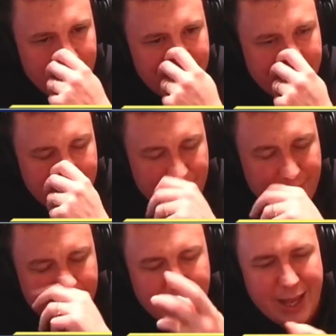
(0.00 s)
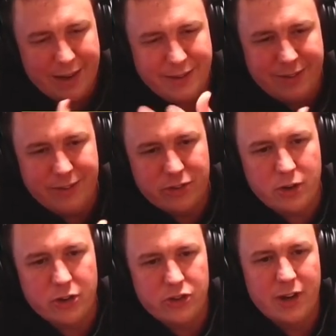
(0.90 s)
the land
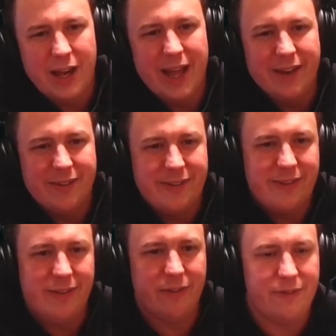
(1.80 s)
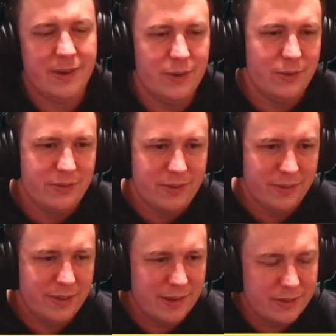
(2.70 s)
destruction lands, the fields and
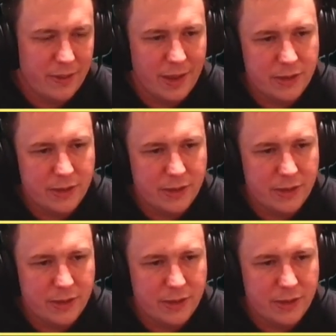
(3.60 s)
things like that.